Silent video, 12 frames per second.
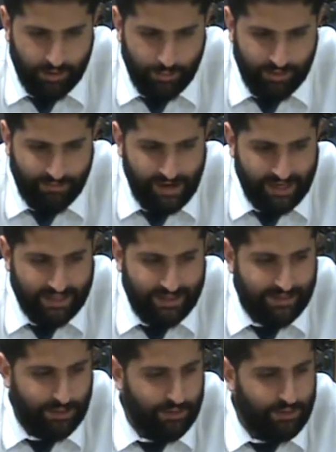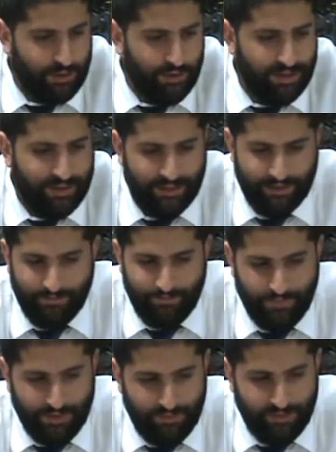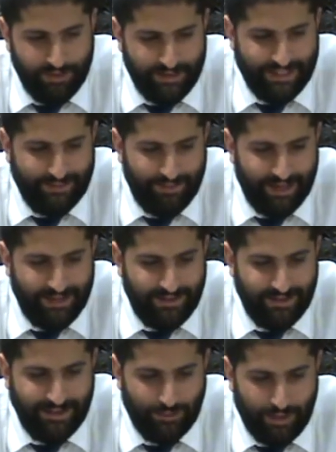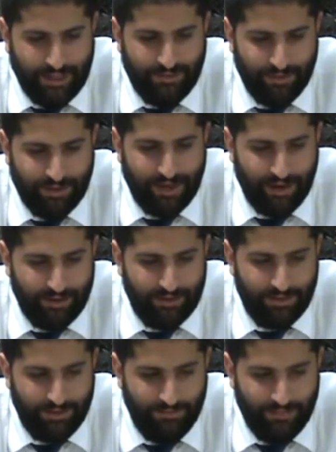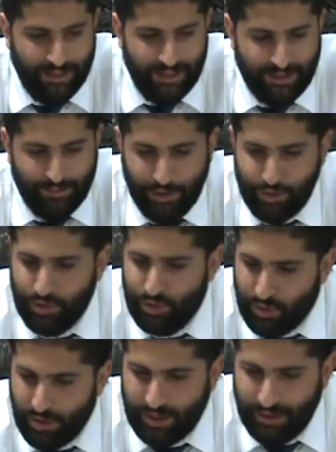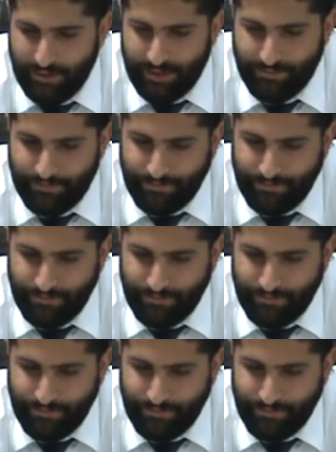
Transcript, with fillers: When in fact it deserves criticism for it displays disgraceful character and a spiritual shortcoming.